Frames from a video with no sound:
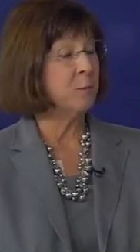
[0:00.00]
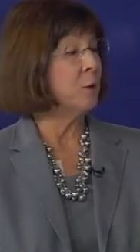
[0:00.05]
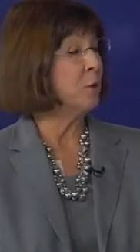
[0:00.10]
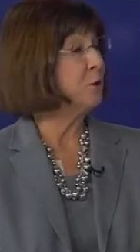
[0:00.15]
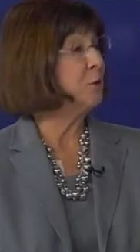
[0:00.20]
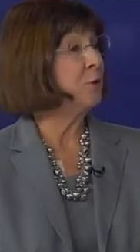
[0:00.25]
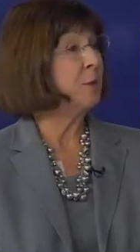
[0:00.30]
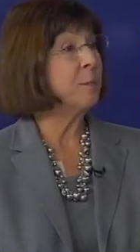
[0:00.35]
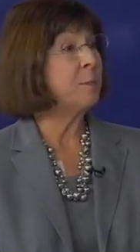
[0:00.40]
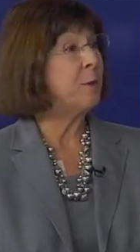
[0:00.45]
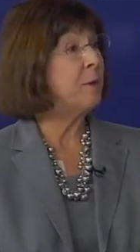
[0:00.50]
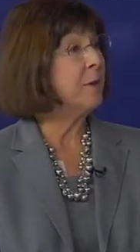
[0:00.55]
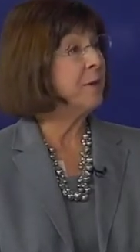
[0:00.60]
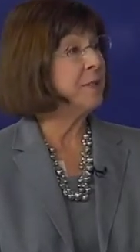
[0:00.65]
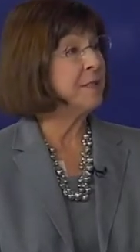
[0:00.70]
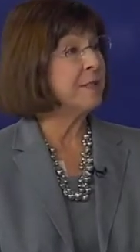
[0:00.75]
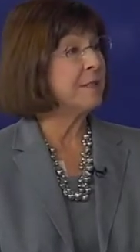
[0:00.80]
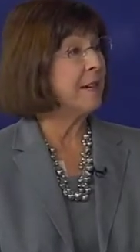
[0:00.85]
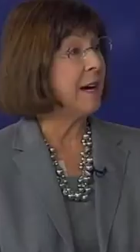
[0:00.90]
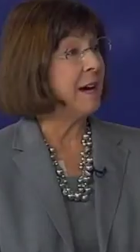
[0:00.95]
triple
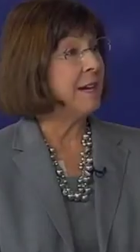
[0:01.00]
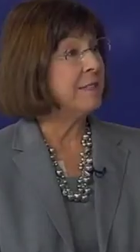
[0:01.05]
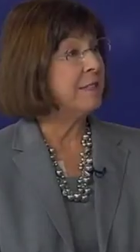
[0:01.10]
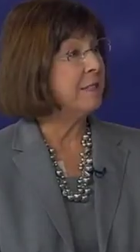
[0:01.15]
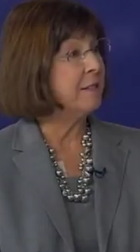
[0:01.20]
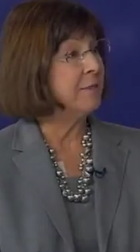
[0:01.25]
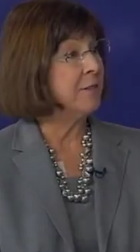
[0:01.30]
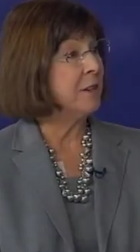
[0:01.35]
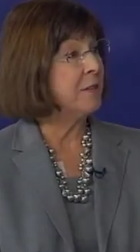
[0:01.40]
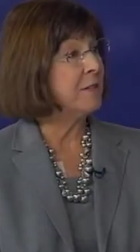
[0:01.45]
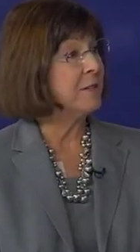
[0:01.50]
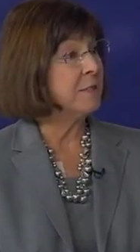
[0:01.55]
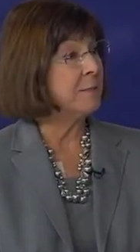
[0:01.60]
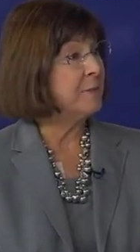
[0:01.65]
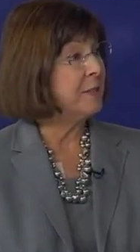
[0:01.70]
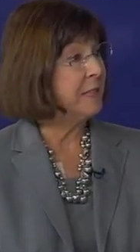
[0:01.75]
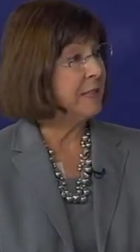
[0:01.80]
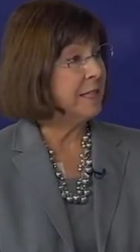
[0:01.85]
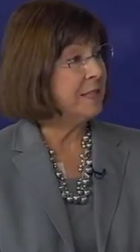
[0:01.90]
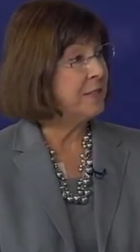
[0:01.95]
the size of our
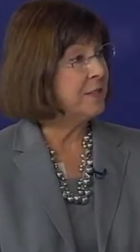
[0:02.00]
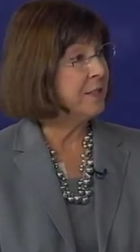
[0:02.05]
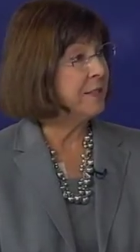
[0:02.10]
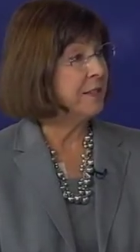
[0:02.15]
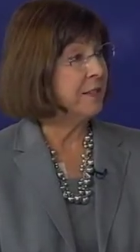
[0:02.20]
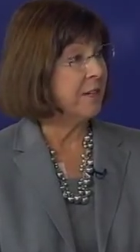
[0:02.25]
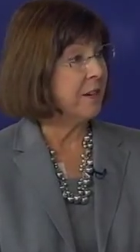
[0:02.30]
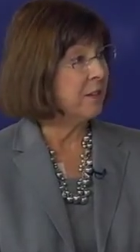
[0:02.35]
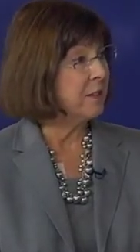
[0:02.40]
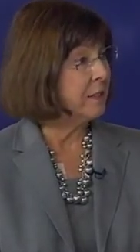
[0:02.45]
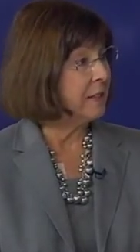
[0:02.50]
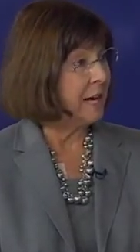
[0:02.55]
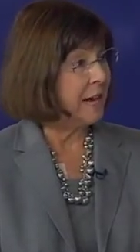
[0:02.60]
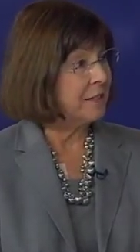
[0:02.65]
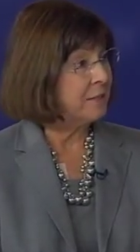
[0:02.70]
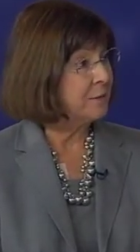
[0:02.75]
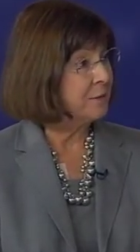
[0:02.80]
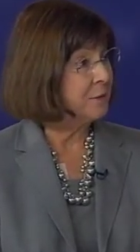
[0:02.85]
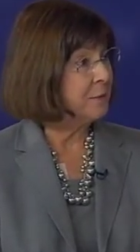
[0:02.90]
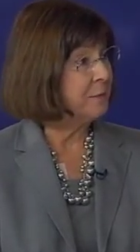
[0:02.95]
simulation and our
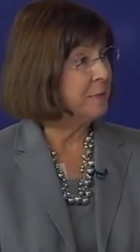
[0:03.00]
classroom